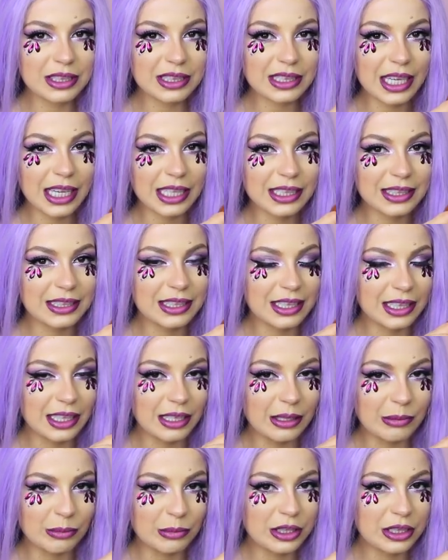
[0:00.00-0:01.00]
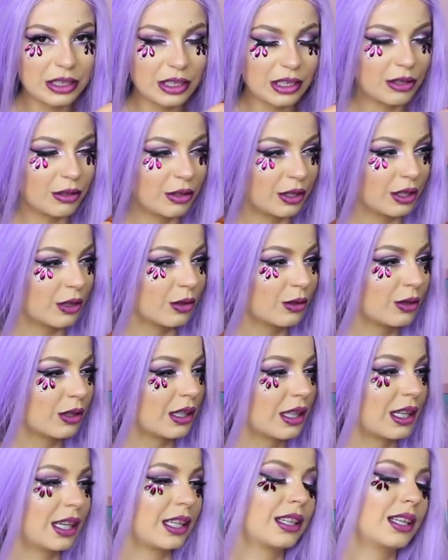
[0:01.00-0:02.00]
sexy material
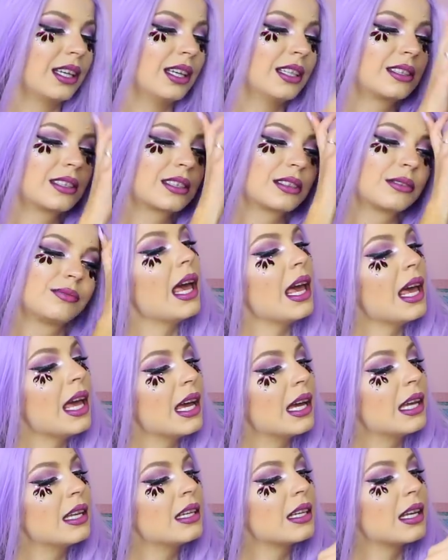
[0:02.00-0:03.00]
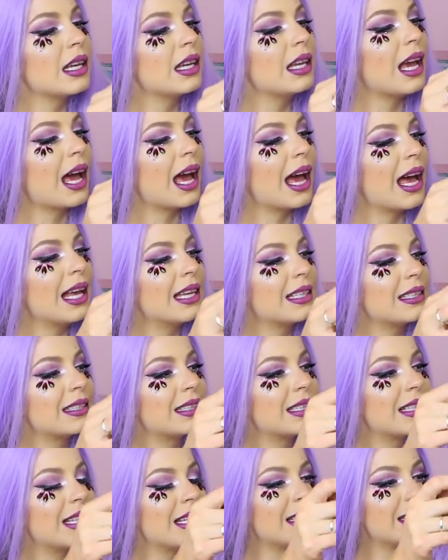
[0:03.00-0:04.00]
like this. And it has
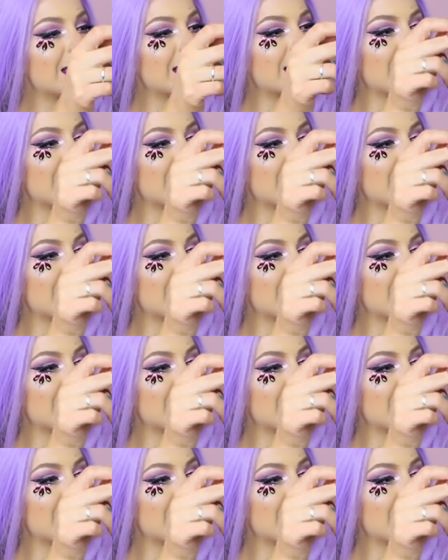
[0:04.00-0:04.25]
this